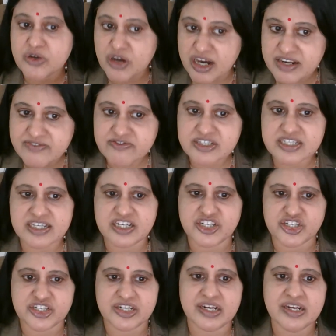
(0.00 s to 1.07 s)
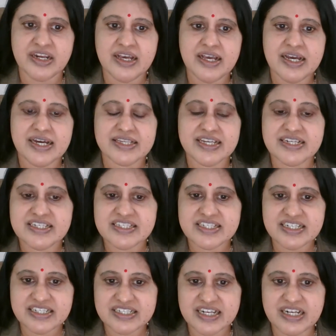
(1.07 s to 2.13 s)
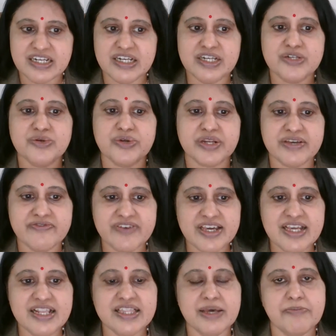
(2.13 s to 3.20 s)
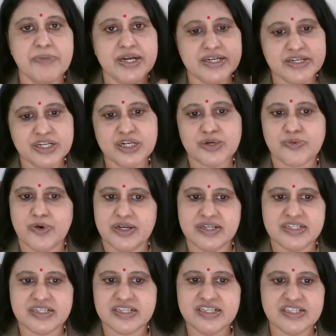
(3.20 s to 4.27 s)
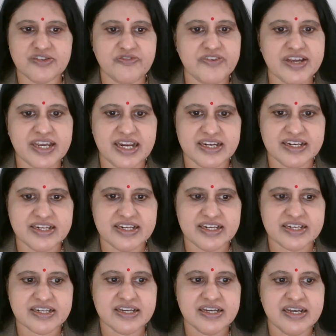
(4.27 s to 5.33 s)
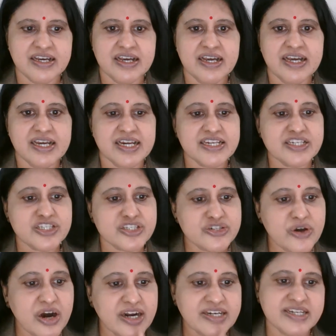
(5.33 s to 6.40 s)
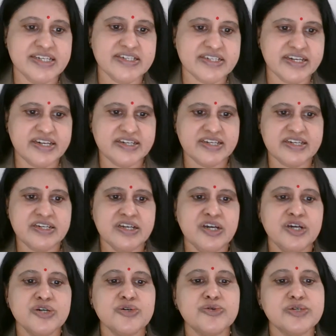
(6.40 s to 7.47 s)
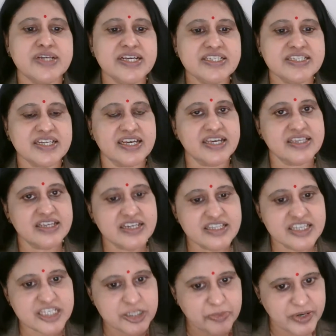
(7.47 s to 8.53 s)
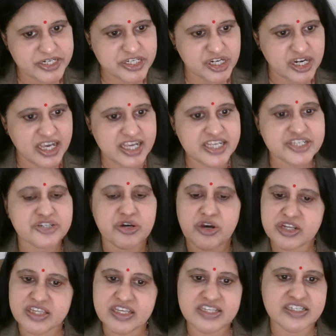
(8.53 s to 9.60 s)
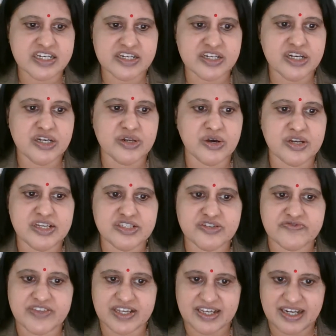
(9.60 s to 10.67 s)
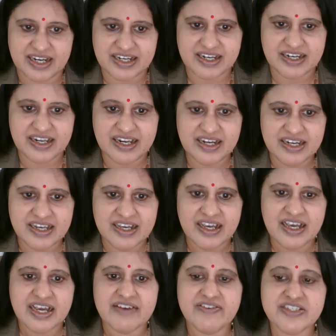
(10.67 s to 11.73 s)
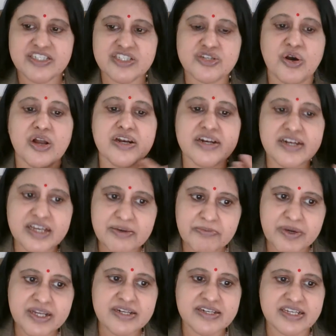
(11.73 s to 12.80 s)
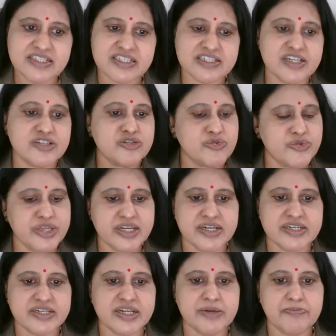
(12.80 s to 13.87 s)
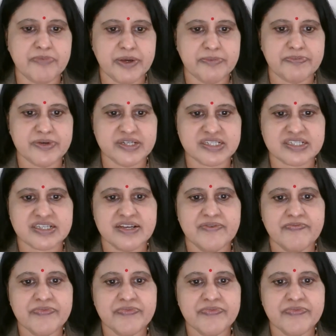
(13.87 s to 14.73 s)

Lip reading: conversation that is intended to reveal the mental qualities of a candidate. It is not intended to test either the specialized or the general knowledge of the candidate, which has already been tested through the written papers.